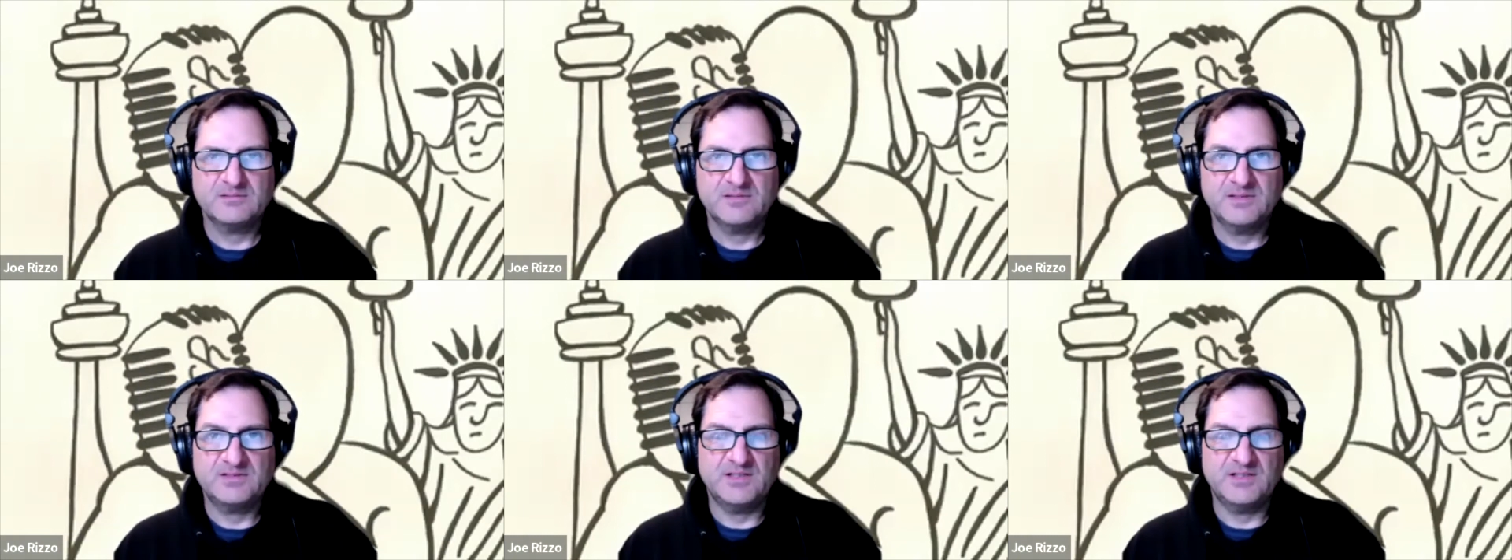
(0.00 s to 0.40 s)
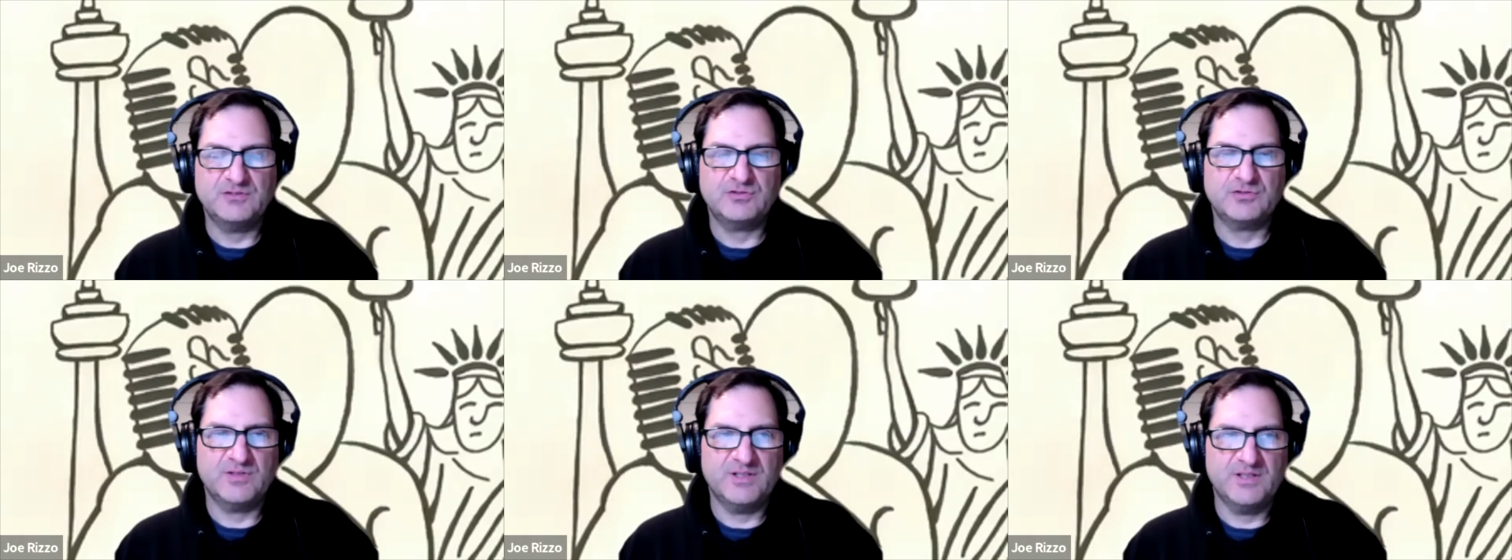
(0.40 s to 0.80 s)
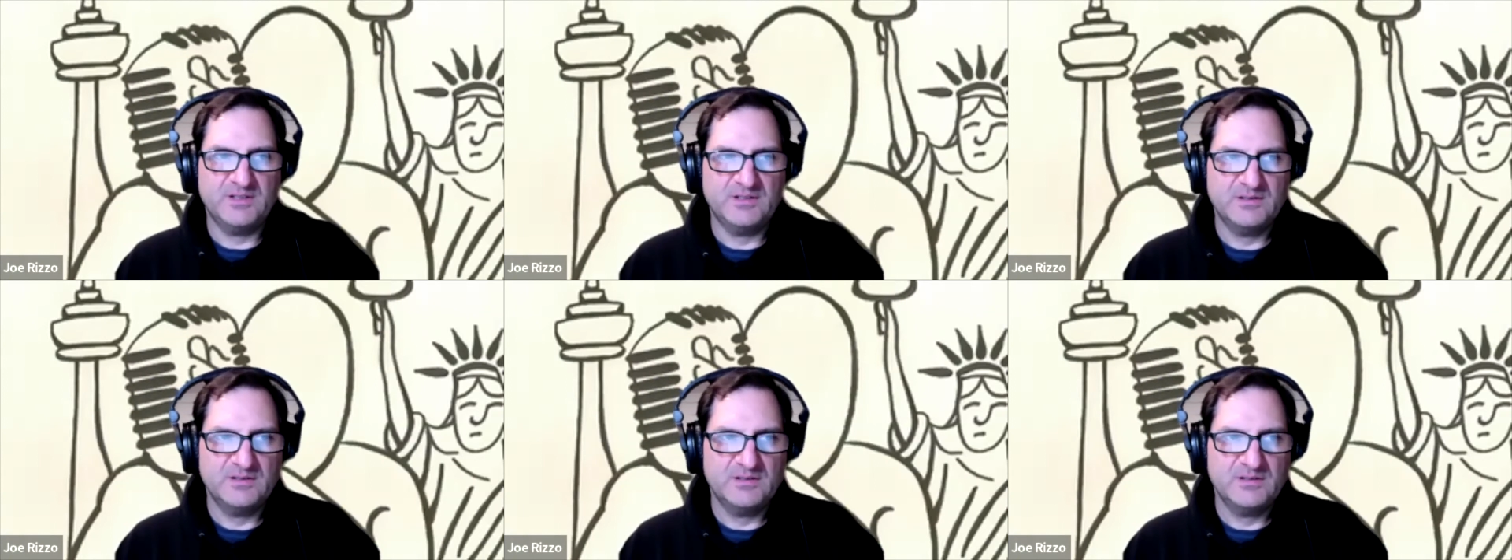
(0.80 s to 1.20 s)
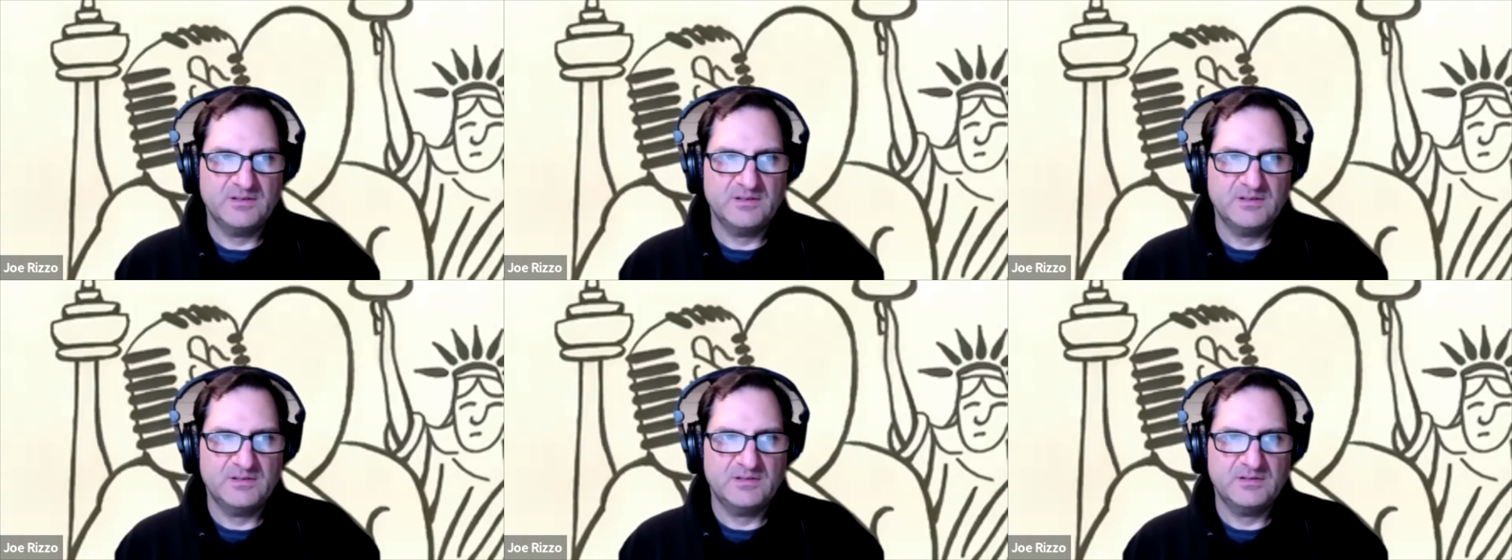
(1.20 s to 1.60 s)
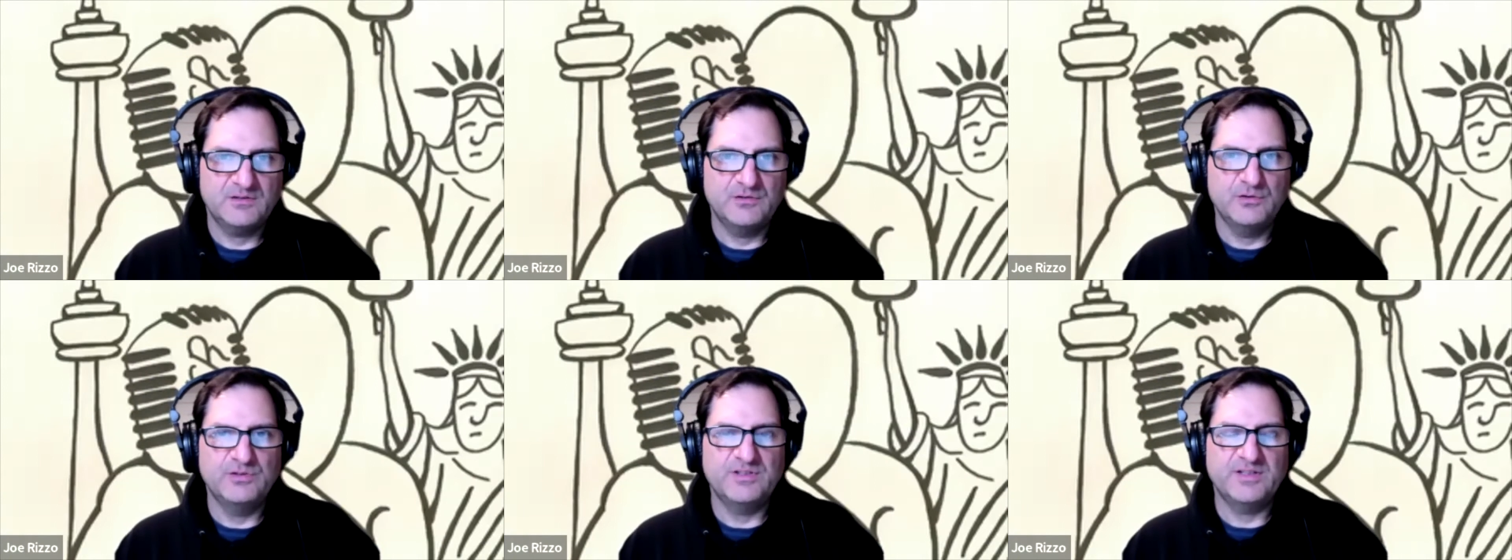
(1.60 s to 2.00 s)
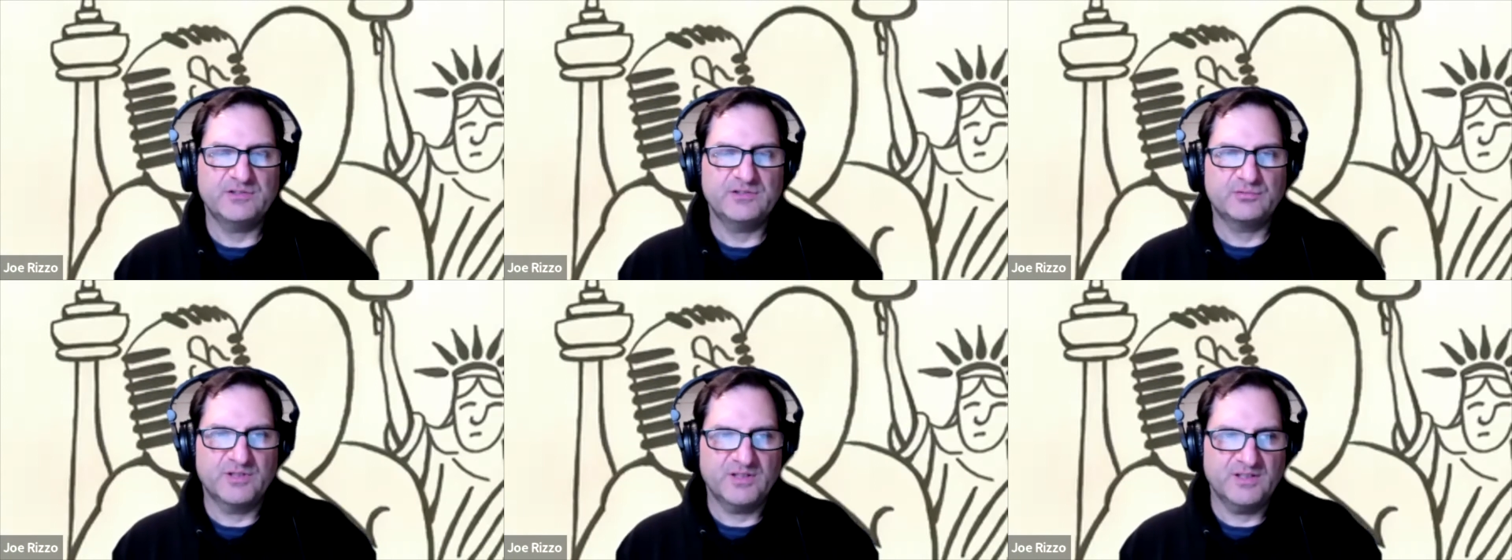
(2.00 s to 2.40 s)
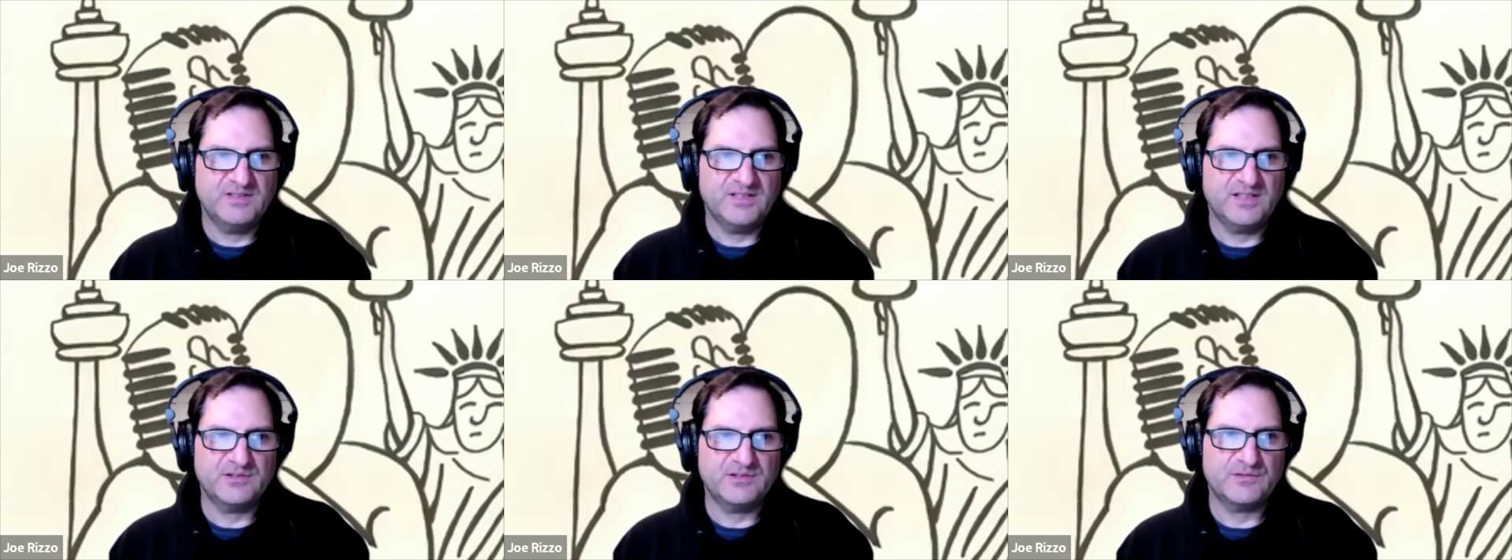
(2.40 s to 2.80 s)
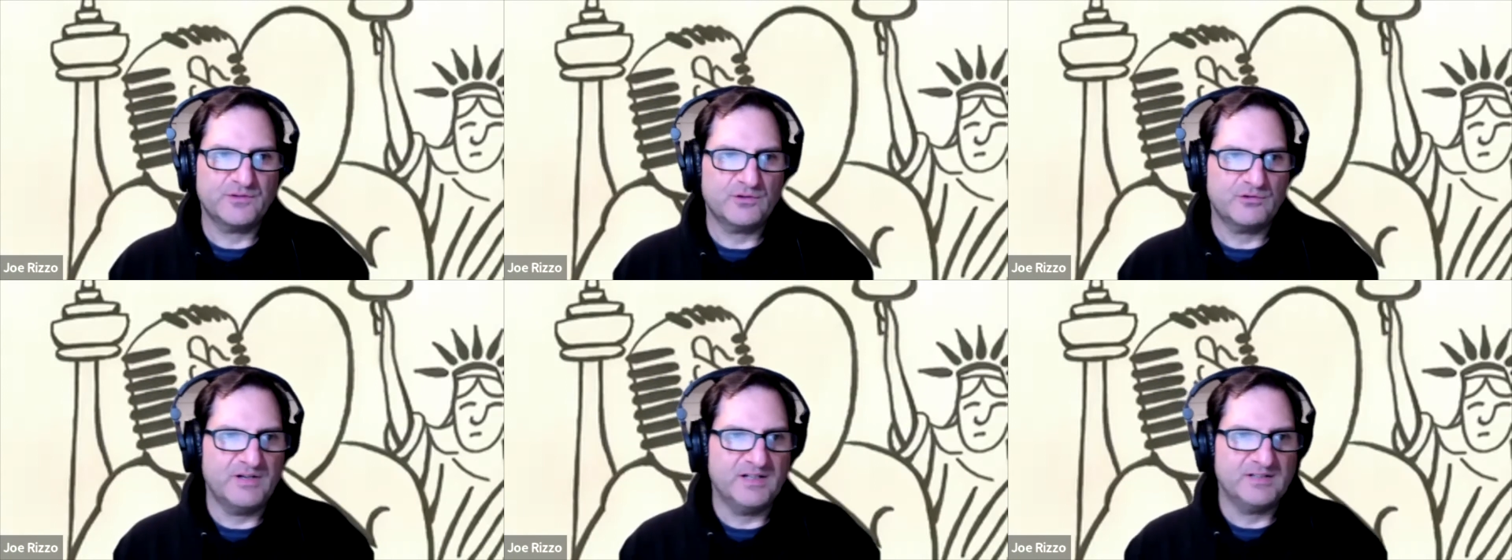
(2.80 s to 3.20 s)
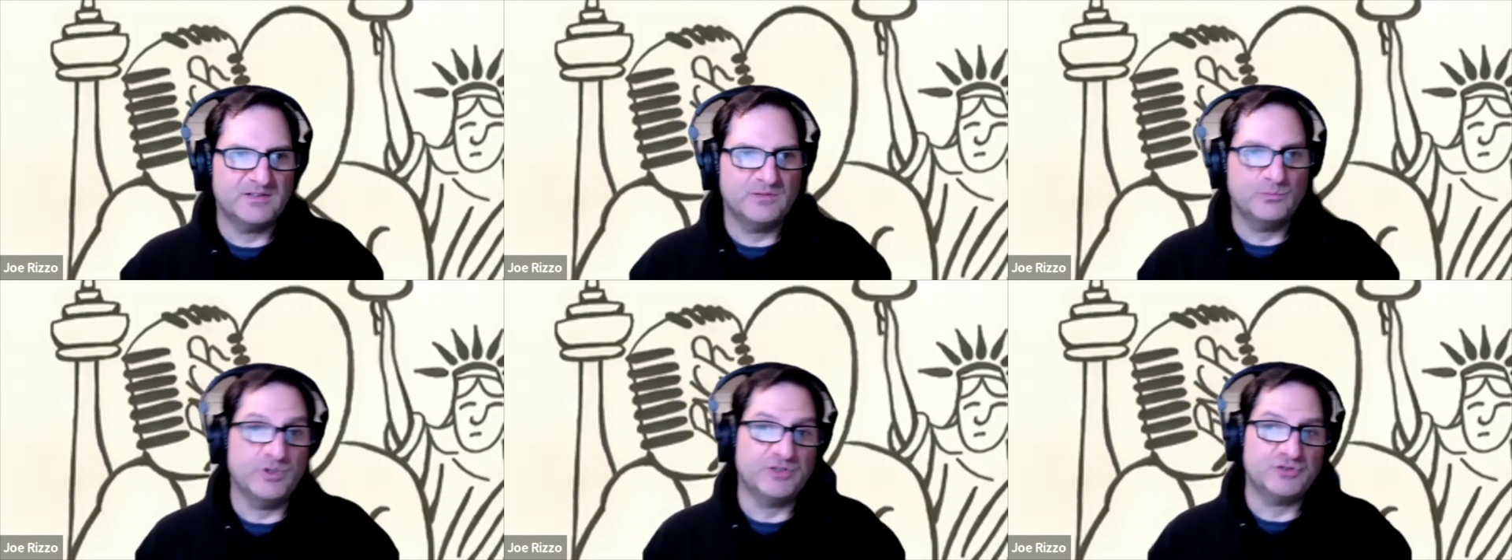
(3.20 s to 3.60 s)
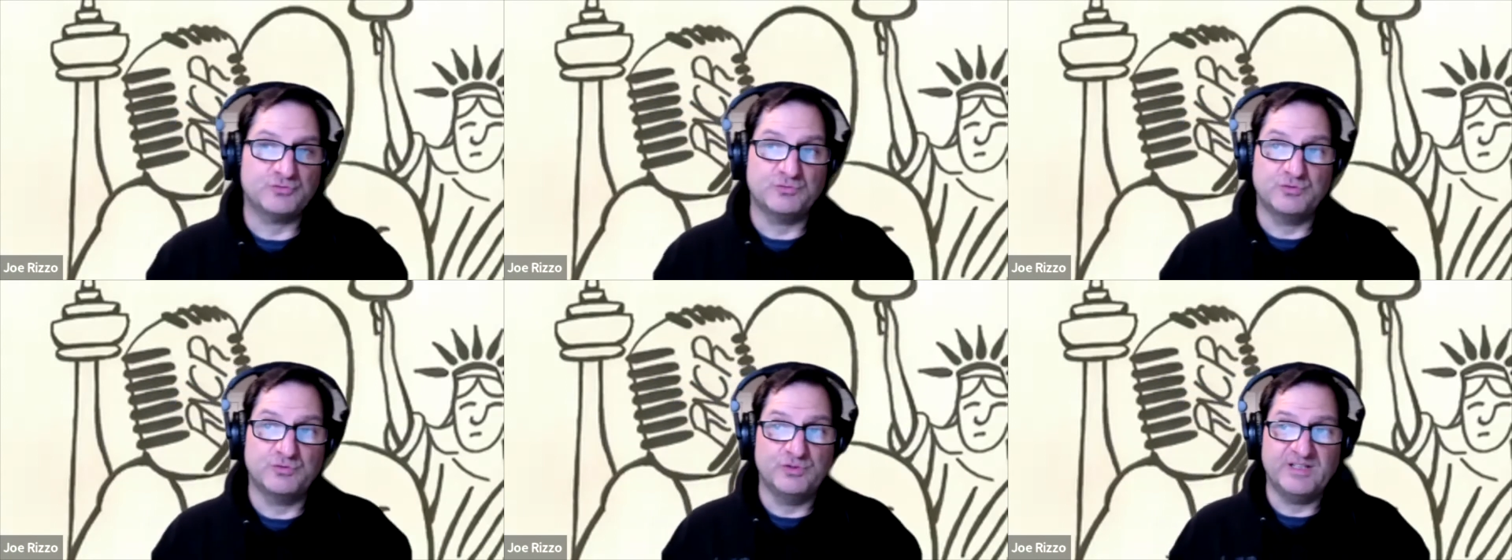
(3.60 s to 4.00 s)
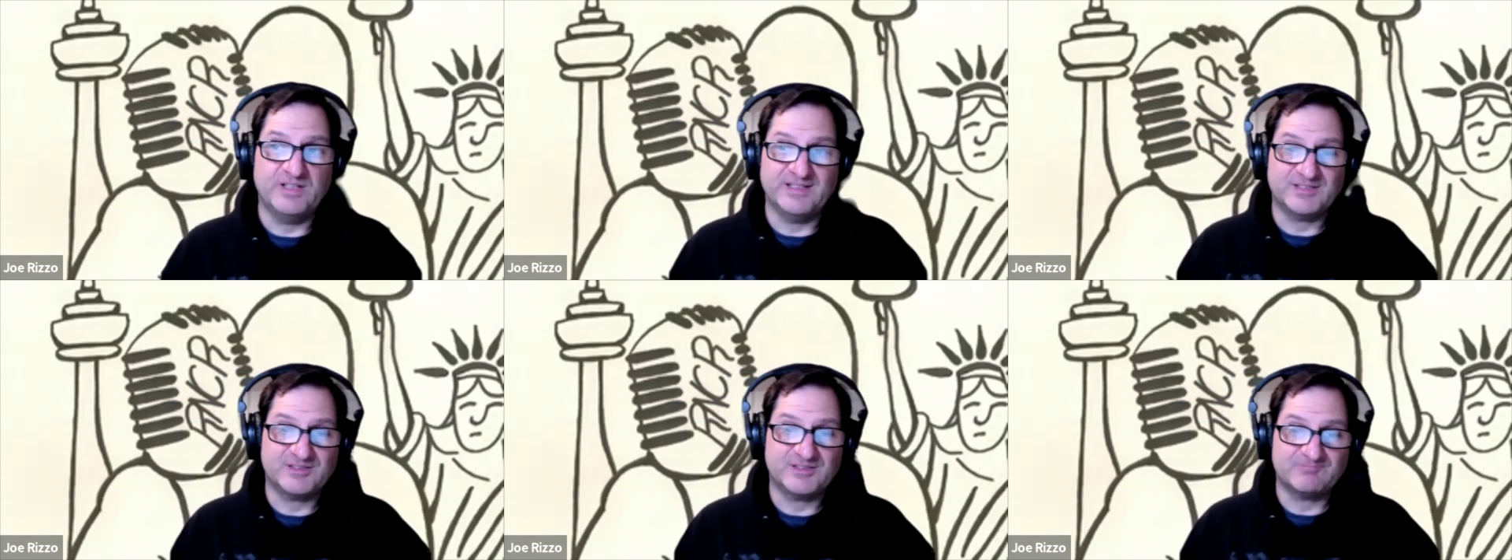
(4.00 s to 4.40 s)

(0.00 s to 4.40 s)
essentially Nunes really takes her for granted, which Nunes,